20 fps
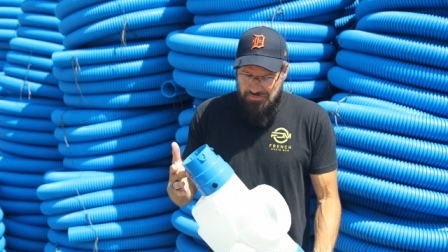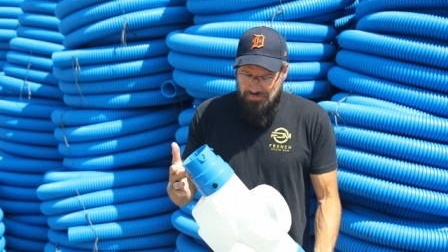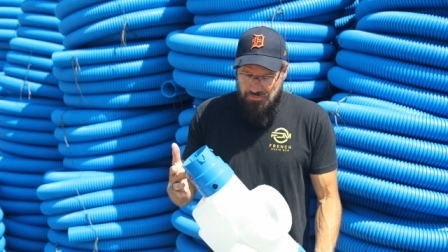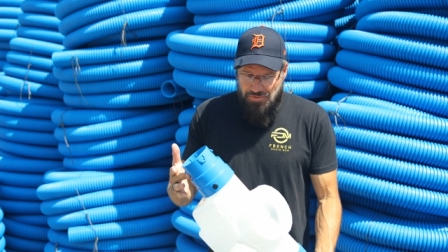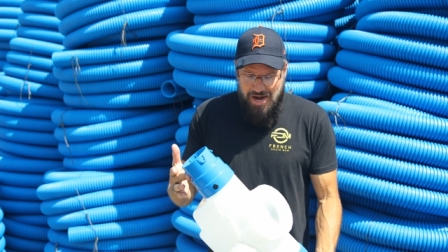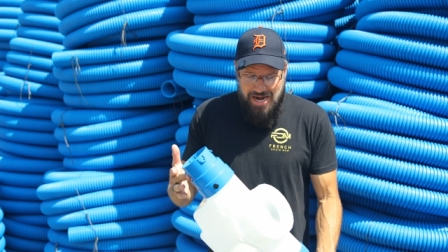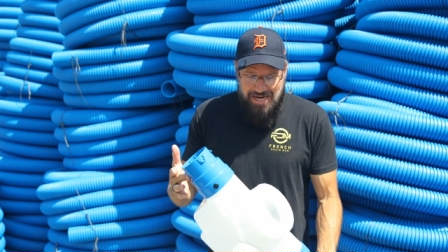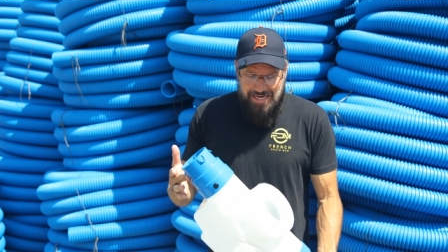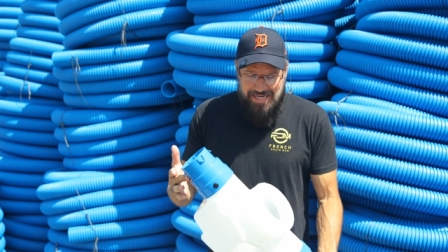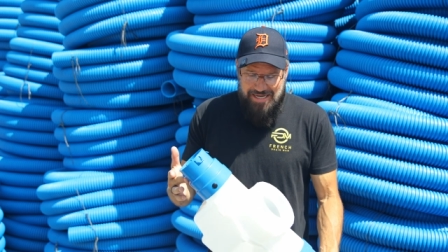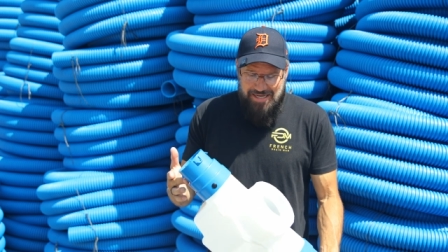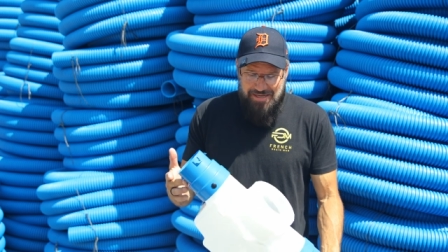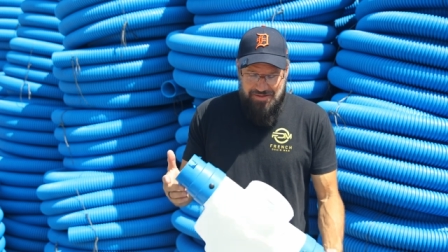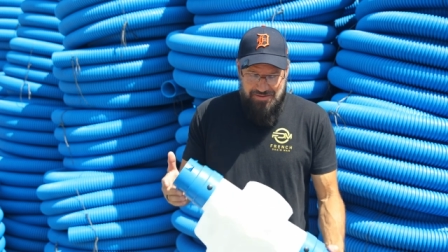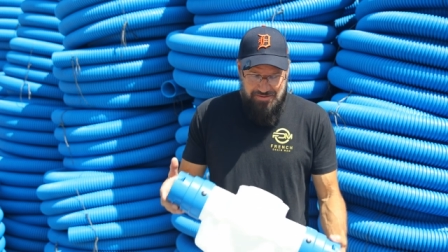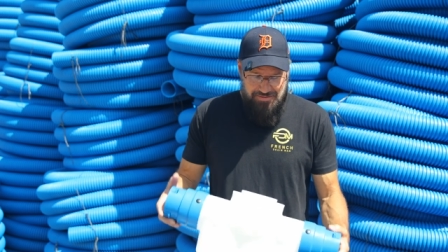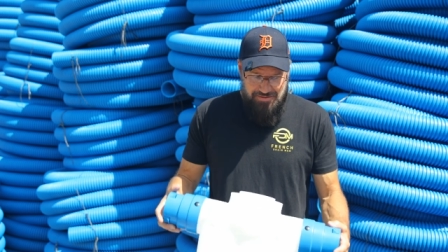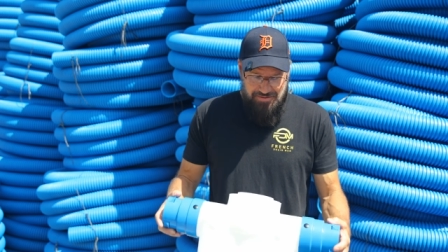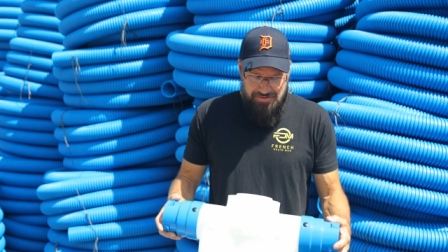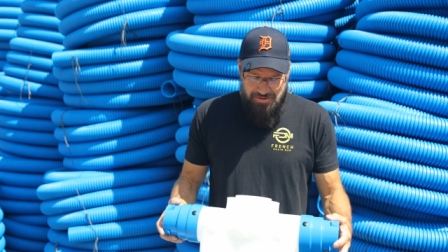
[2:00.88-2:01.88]
rainy,
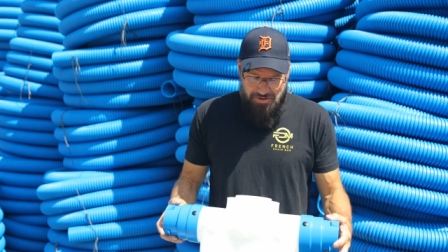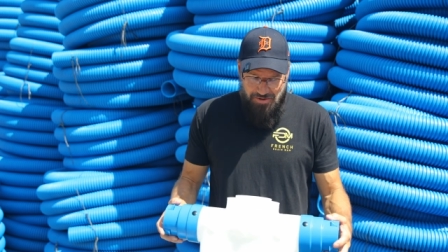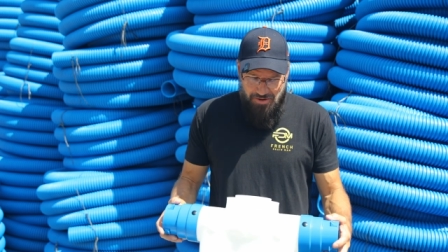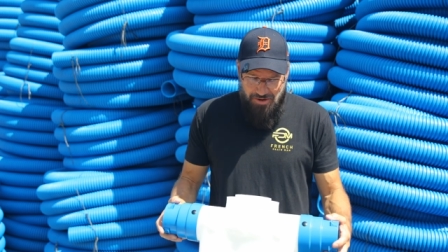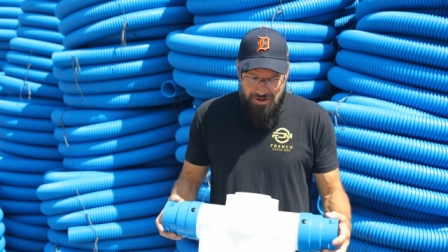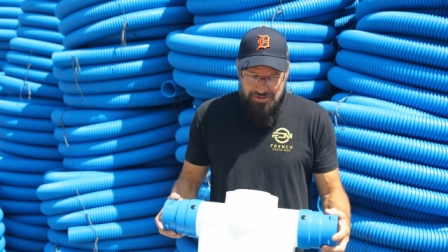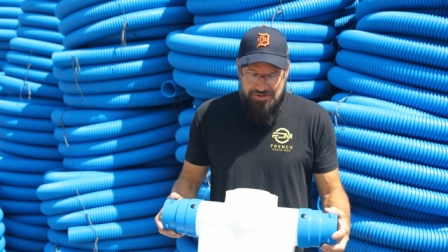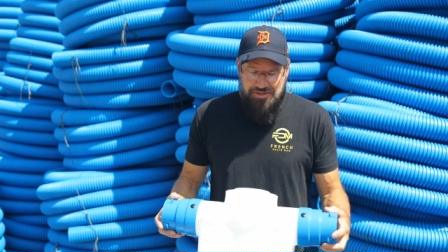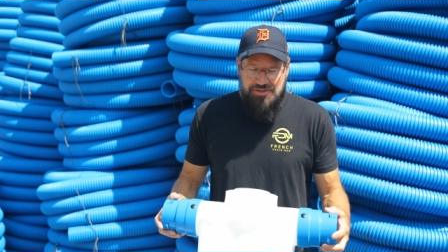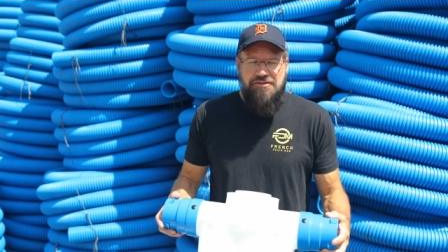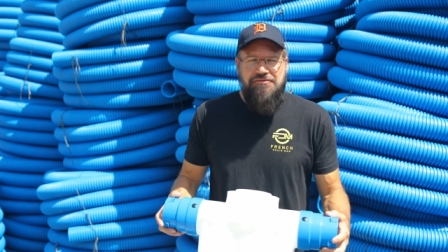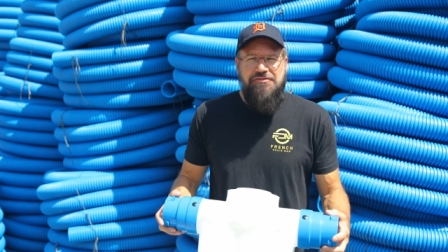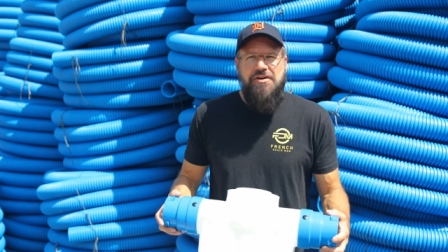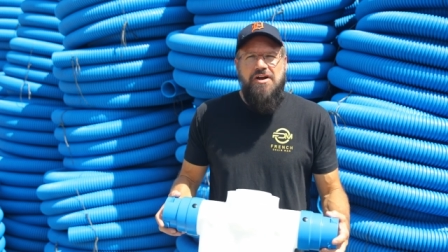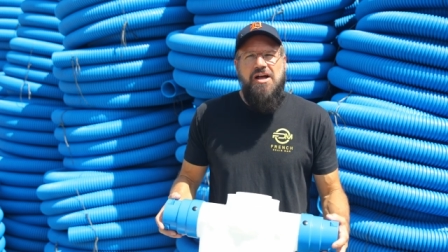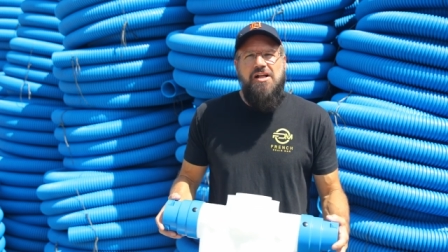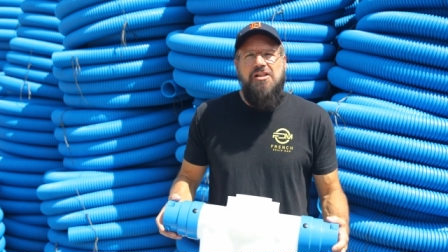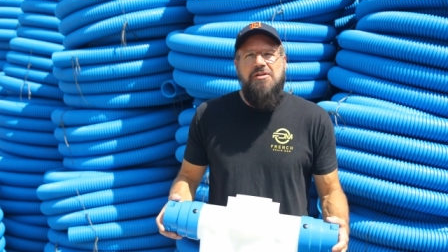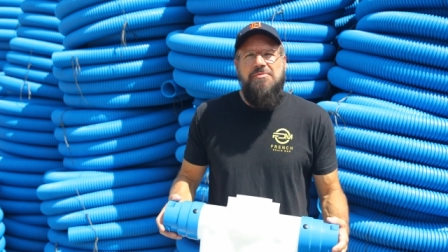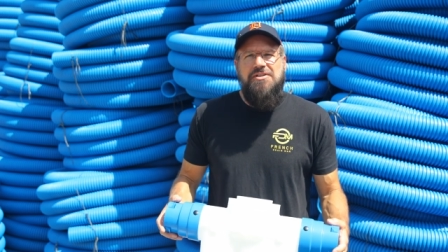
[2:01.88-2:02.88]
all the different
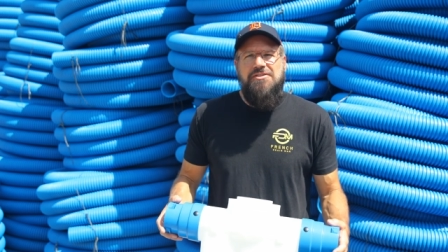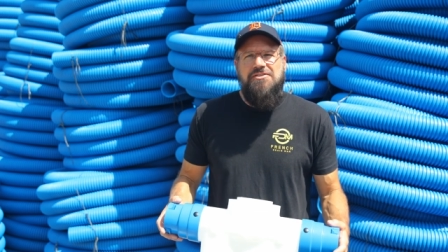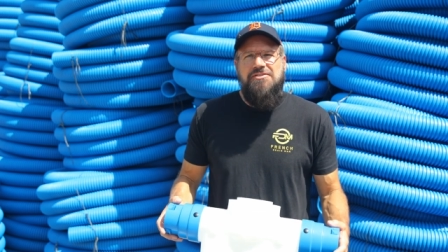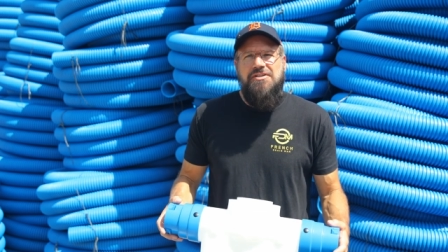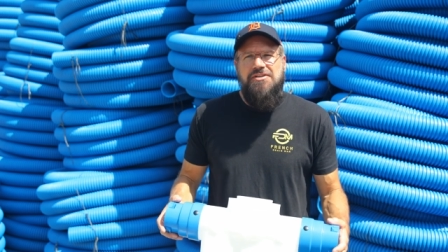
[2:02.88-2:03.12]
elements